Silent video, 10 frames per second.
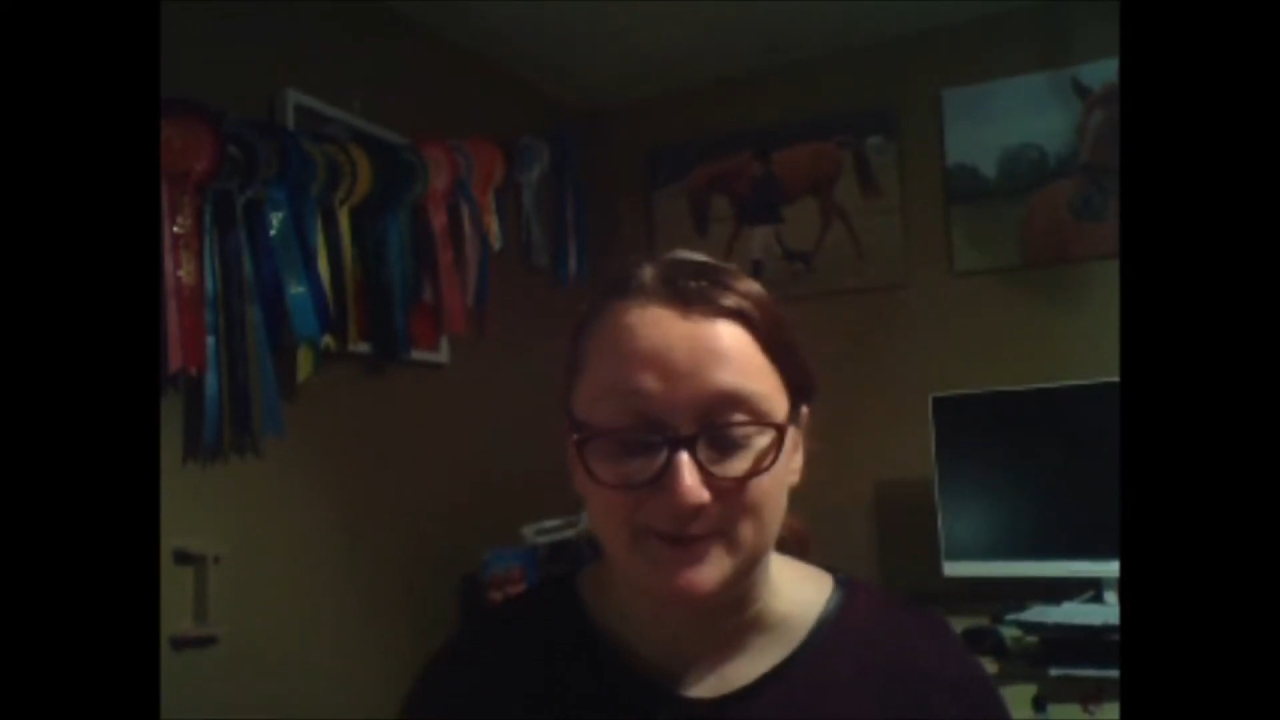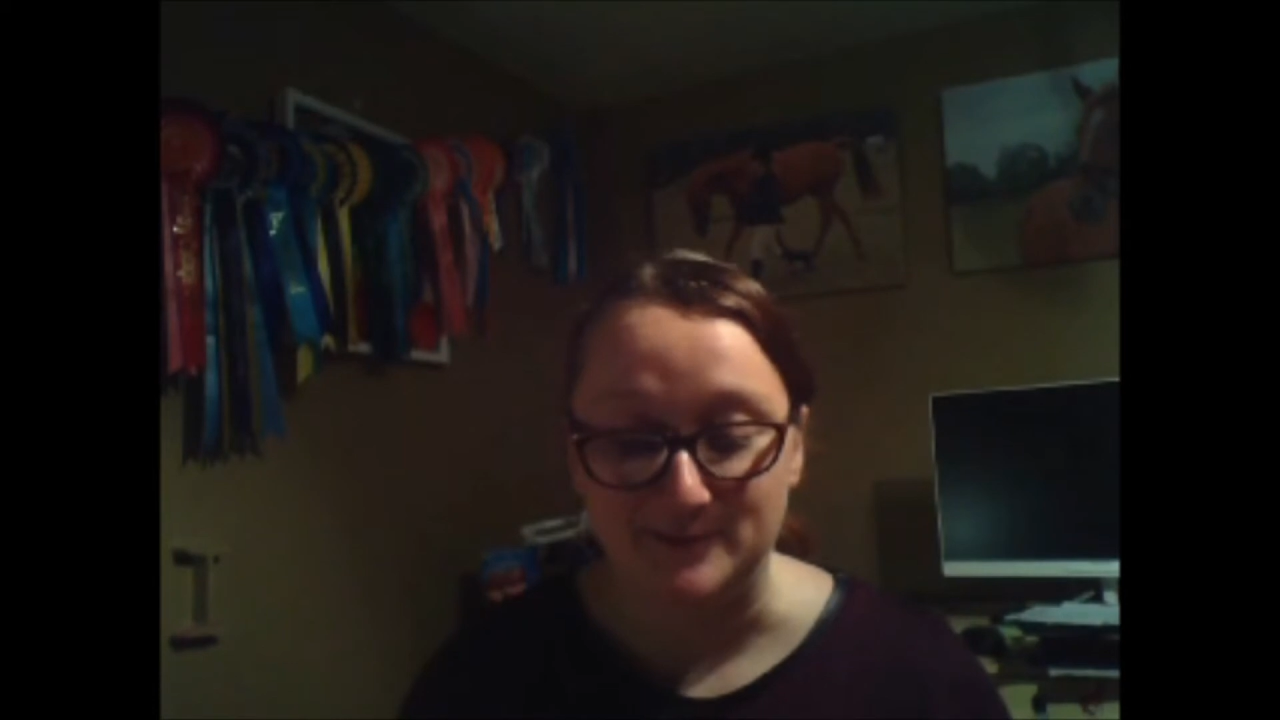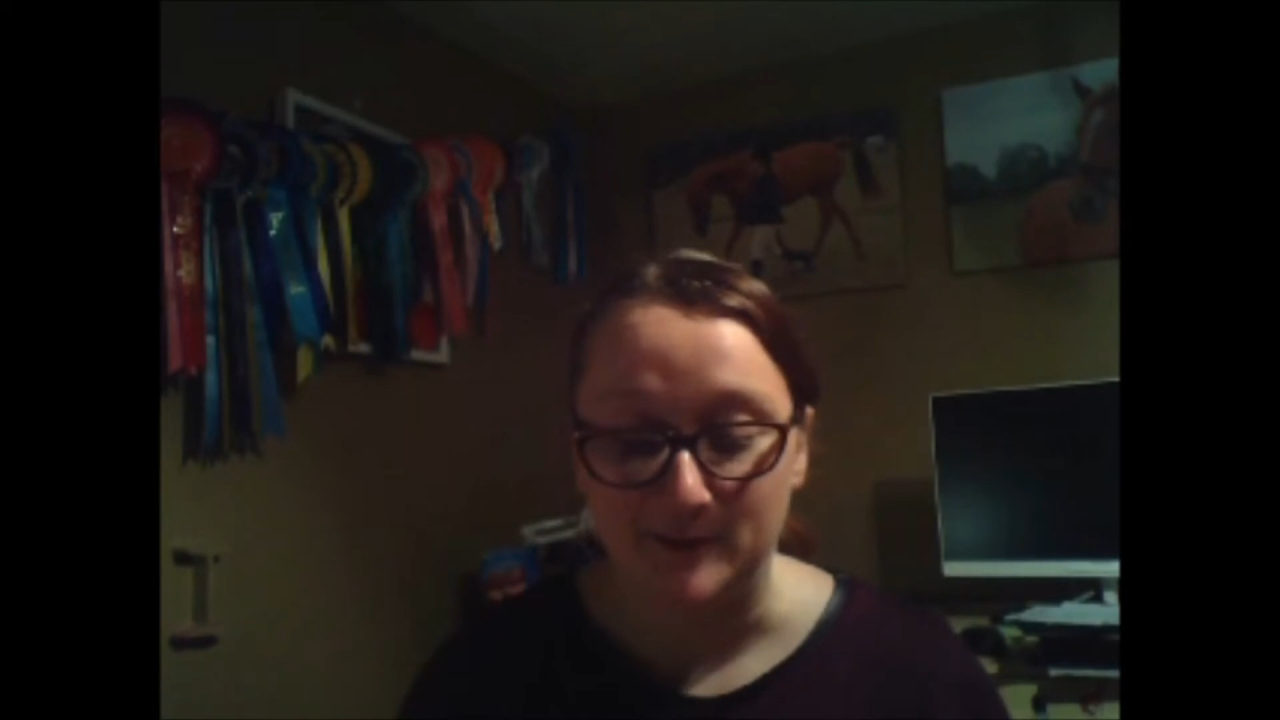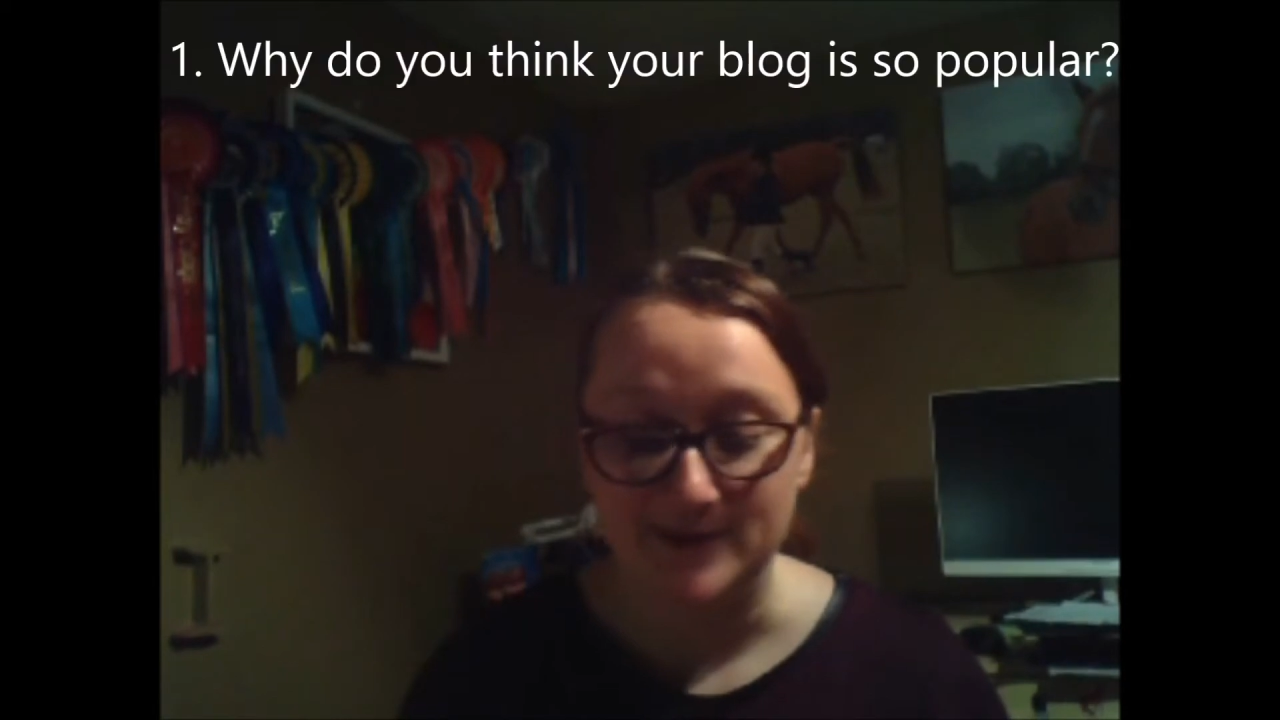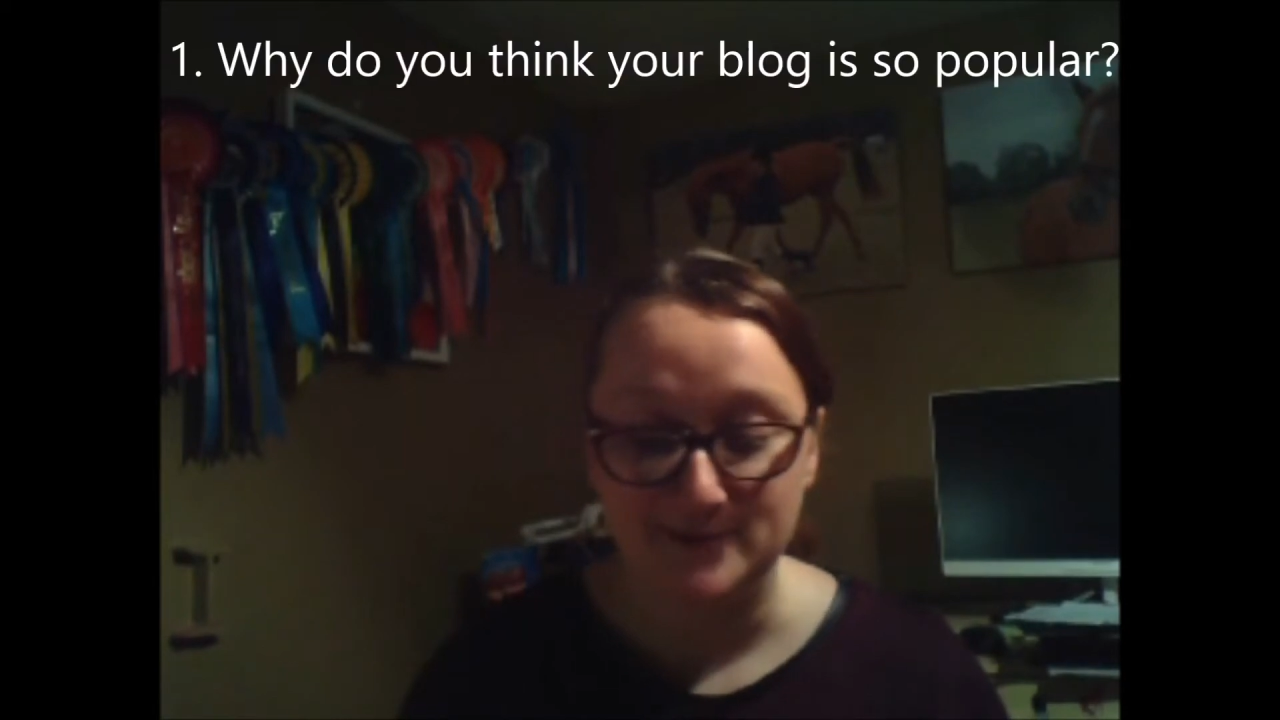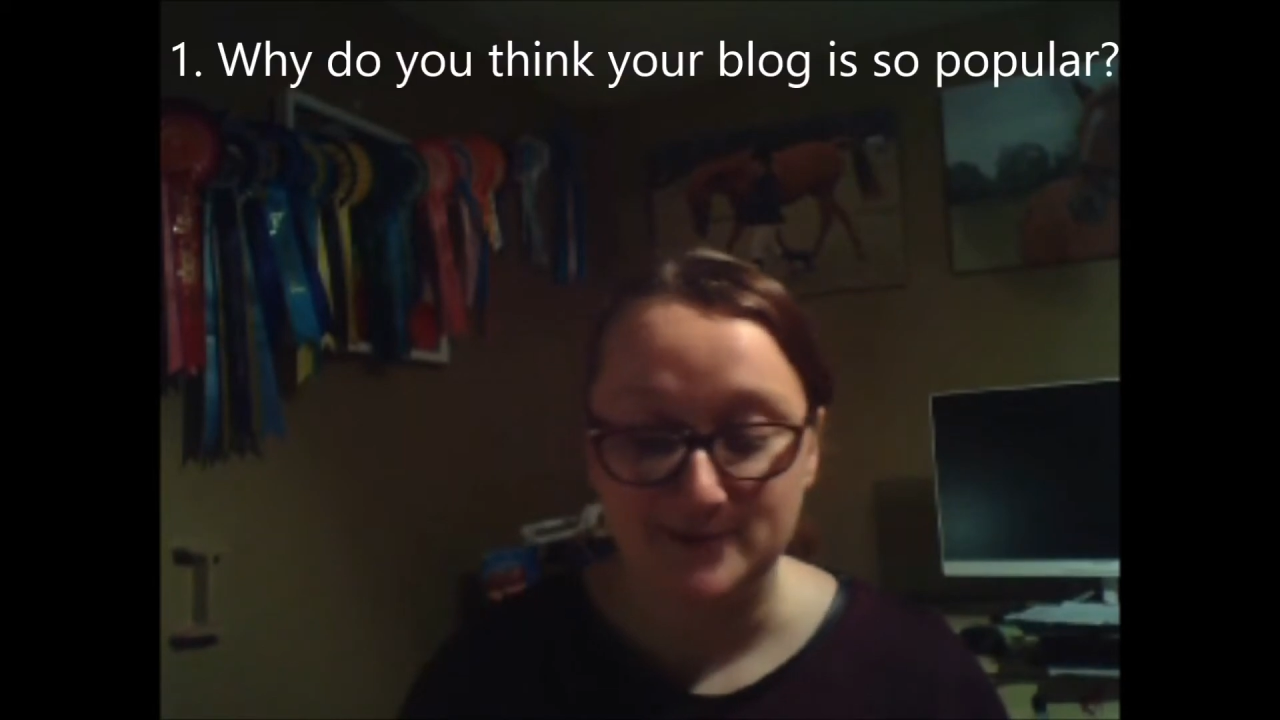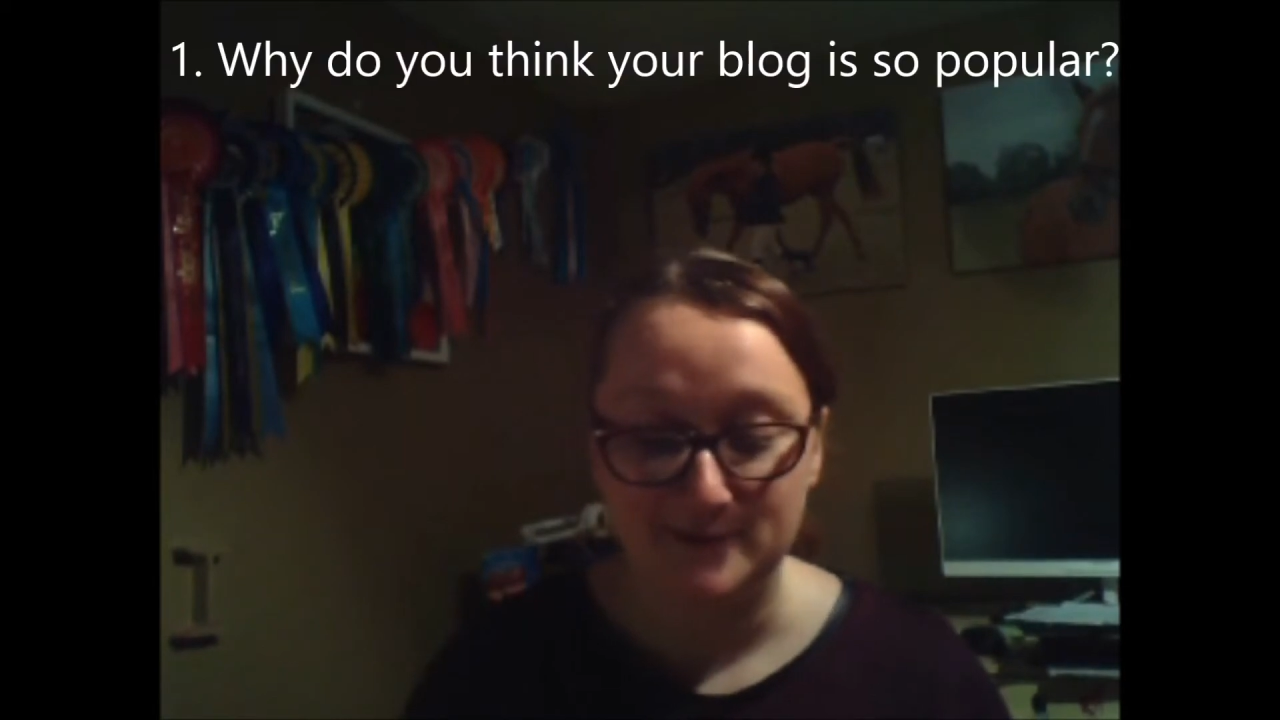why do you